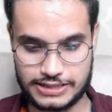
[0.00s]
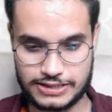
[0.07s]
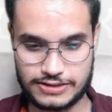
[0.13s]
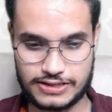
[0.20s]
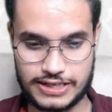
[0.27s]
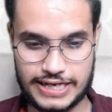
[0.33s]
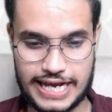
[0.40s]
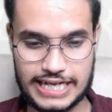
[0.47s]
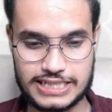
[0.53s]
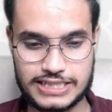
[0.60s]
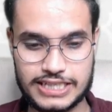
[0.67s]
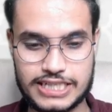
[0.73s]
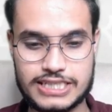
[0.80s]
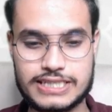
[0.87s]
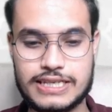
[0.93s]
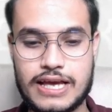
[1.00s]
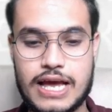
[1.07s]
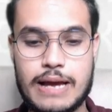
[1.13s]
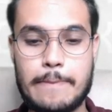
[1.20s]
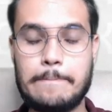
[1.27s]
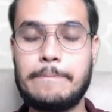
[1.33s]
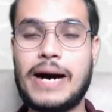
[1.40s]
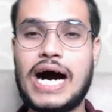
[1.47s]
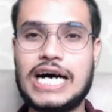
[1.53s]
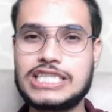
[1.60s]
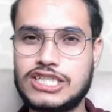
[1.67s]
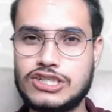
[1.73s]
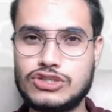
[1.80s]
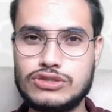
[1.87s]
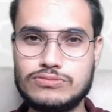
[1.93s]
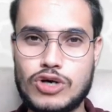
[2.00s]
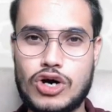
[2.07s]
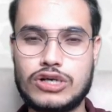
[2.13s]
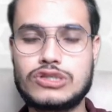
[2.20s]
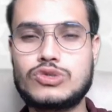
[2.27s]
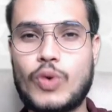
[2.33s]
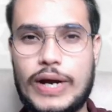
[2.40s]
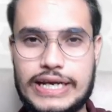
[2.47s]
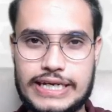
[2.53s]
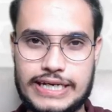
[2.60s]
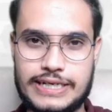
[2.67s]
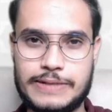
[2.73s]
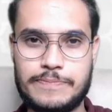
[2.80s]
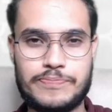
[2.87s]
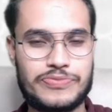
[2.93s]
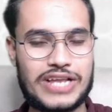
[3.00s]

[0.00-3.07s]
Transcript: So the next is bathroom or toilet.